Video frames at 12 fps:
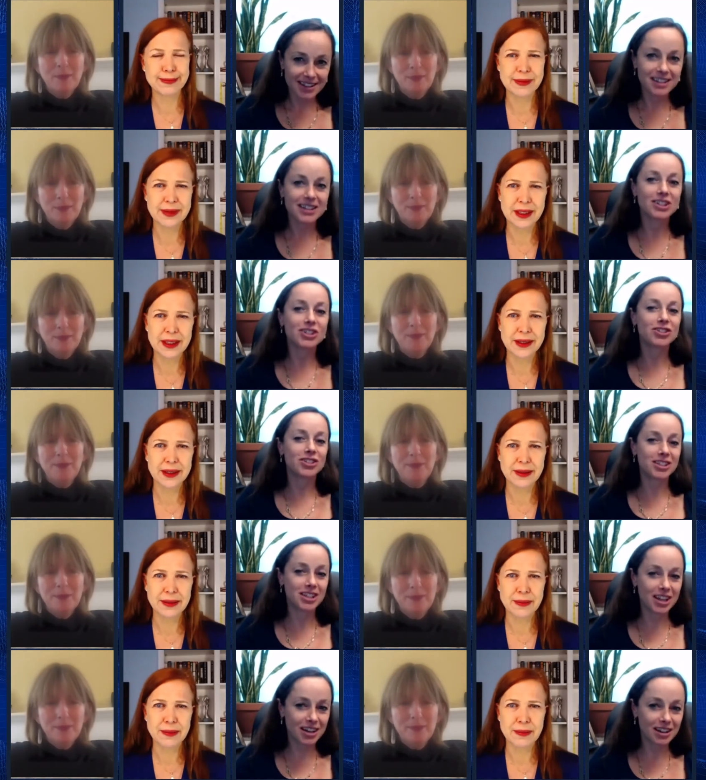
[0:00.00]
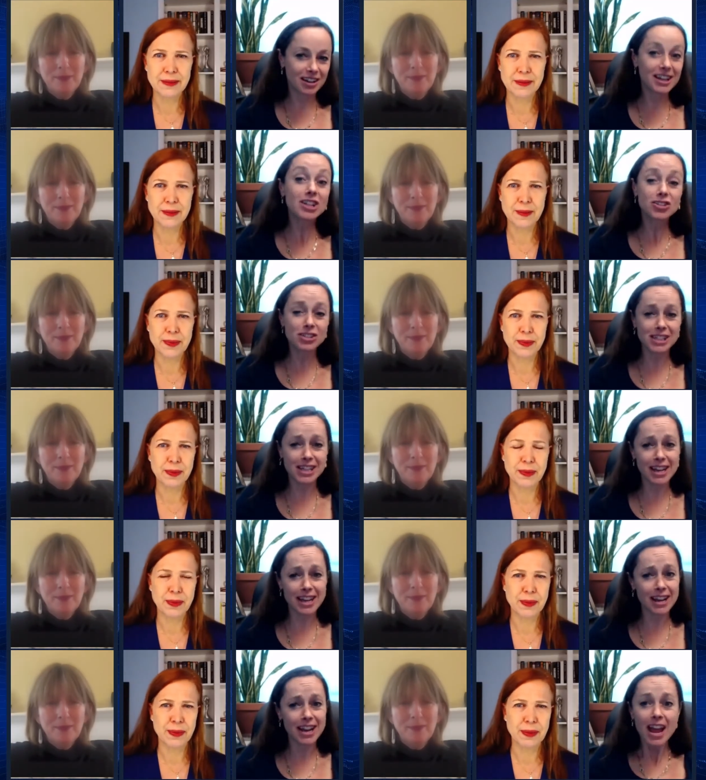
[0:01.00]
Speaker 1: Interesting.
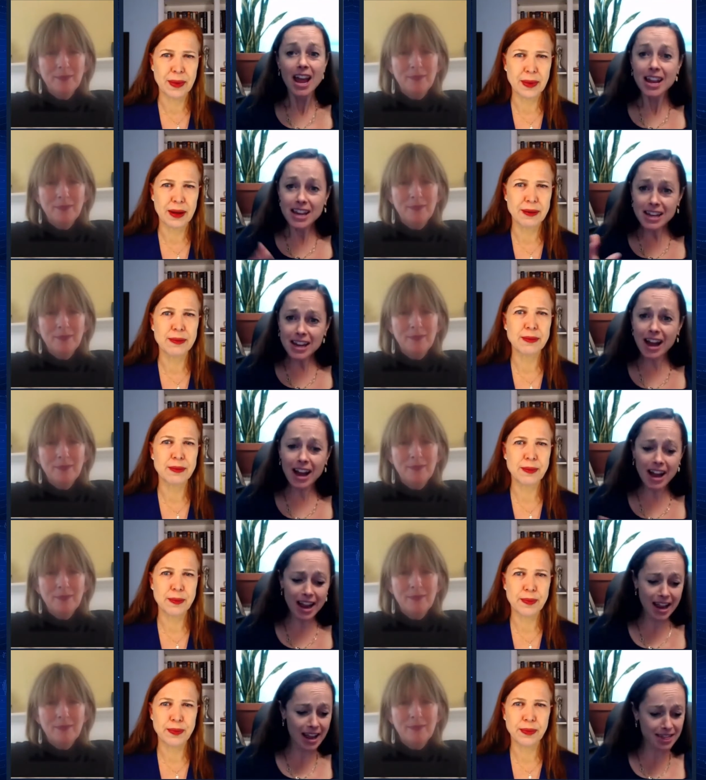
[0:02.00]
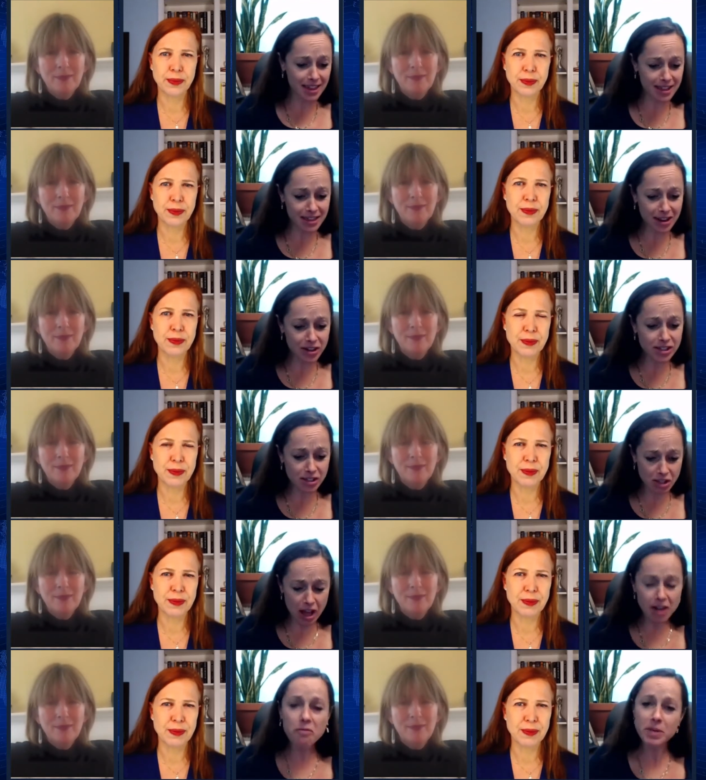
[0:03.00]
Interesting. Yeah, I, I think there is a
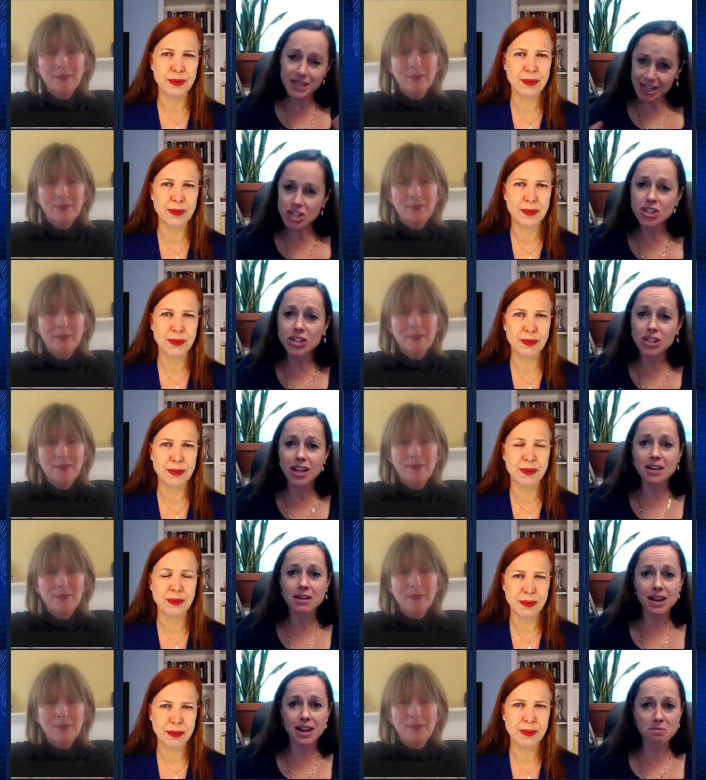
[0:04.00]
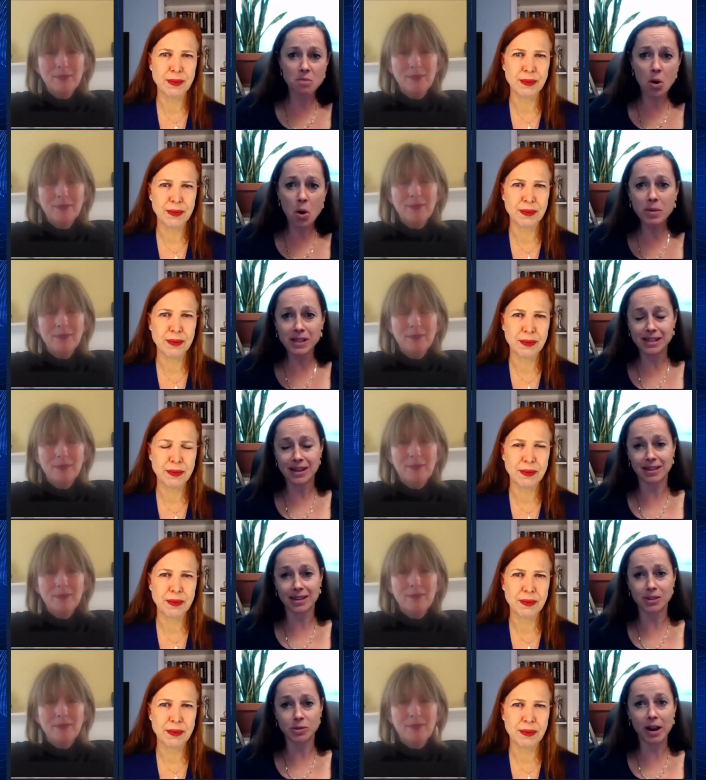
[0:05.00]
lot of potential in, in moments like
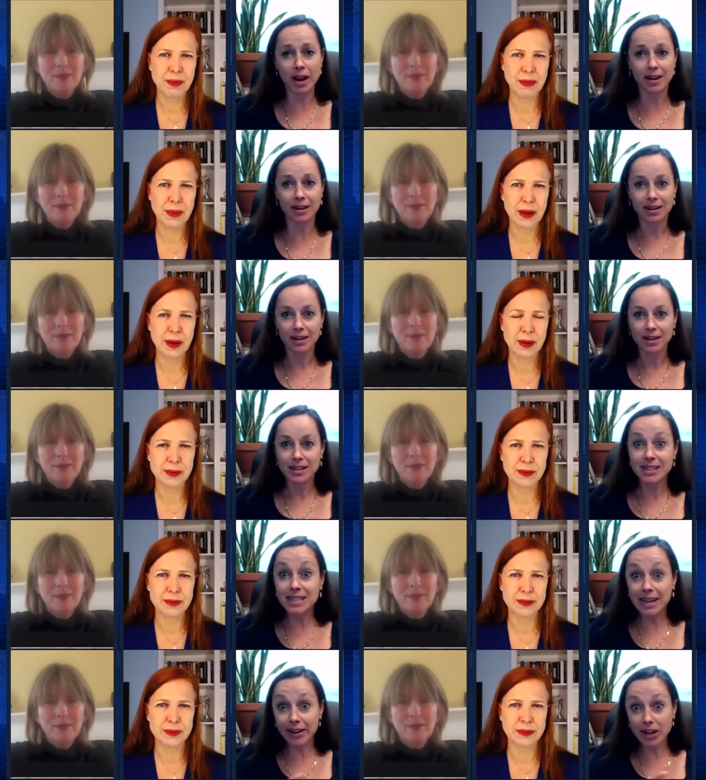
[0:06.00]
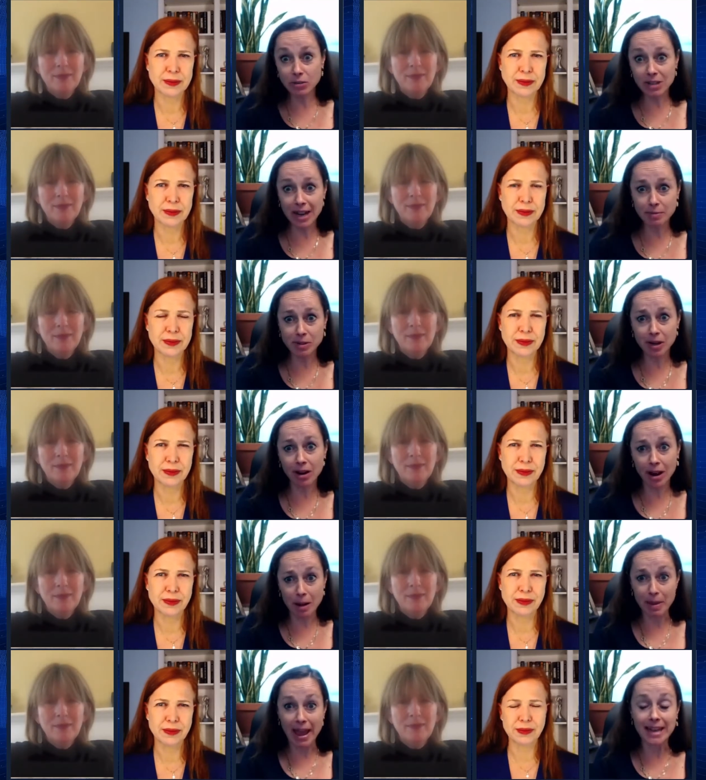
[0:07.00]
these where stereotypes are
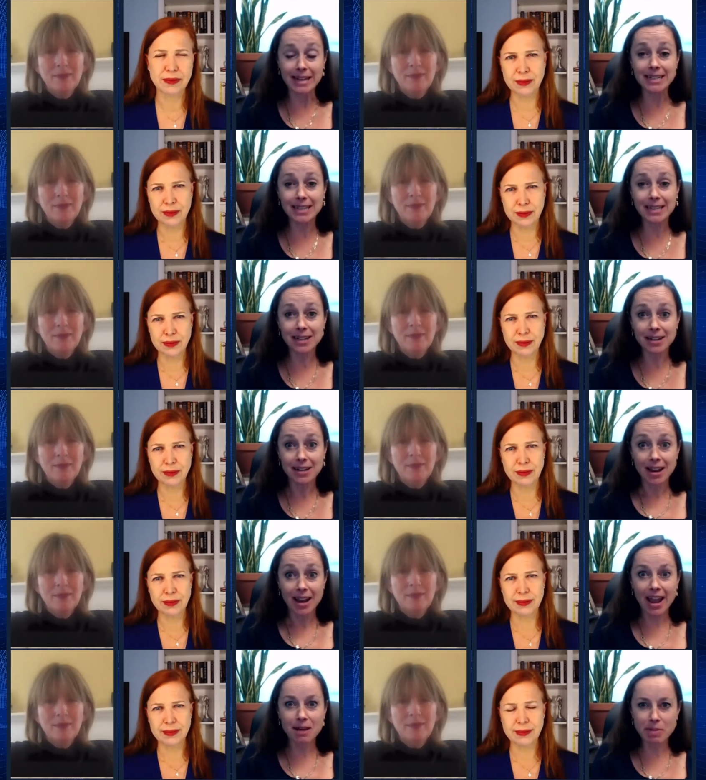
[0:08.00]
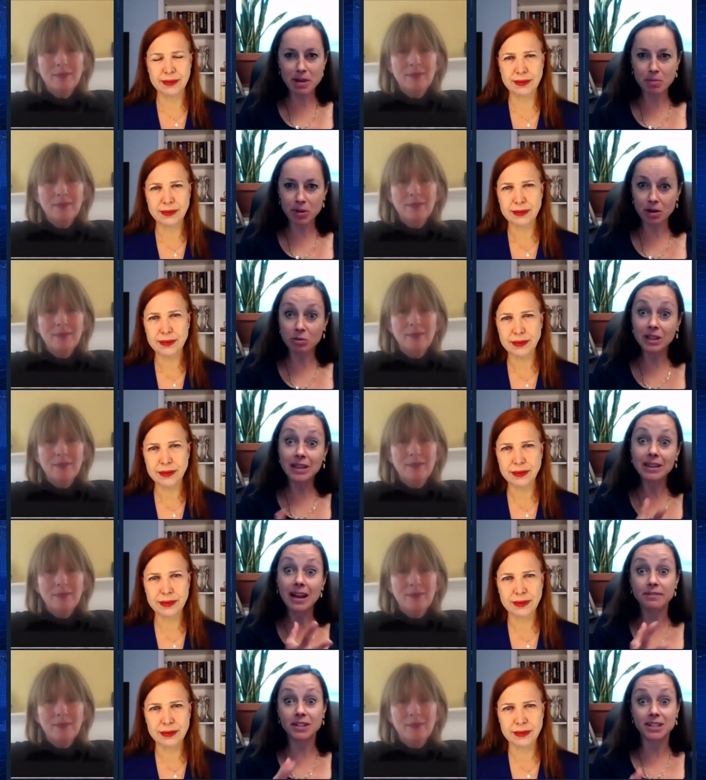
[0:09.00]
upended and people are really
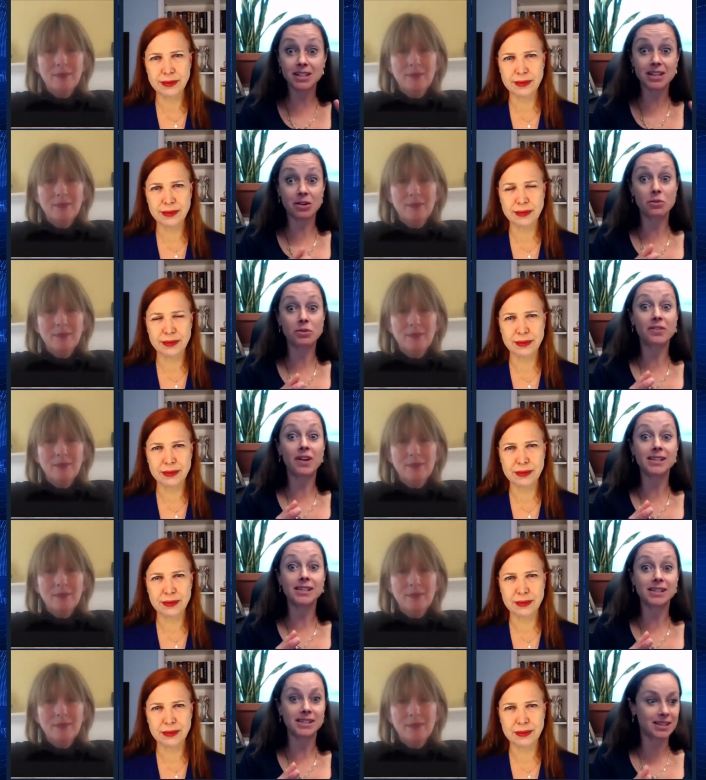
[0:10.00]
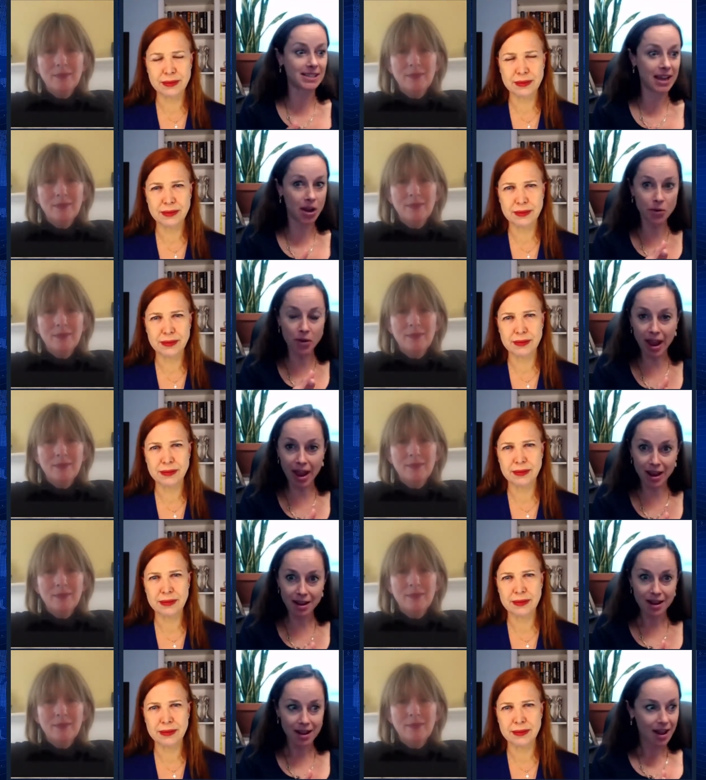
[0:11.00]
left to their own devices and saying, okay,
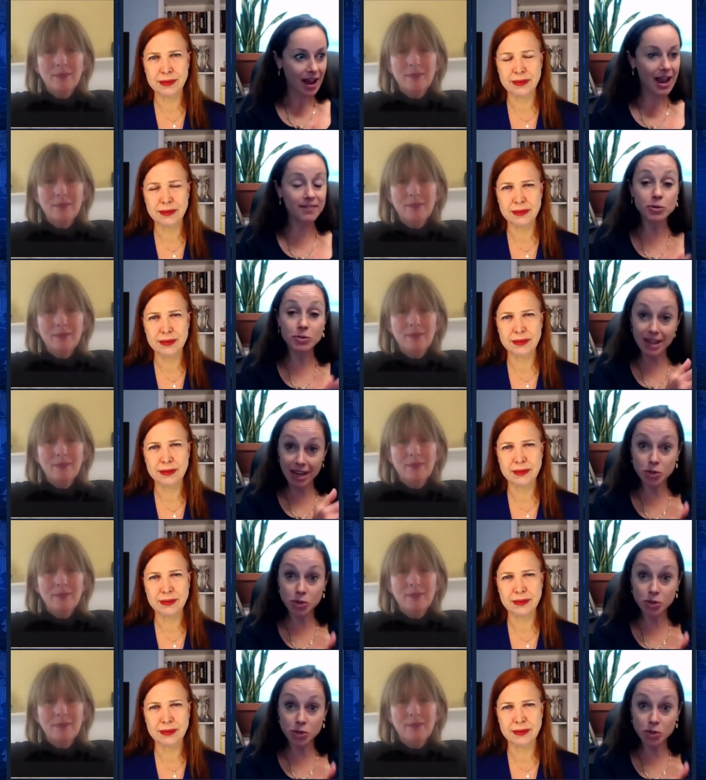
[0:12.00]
I have to engage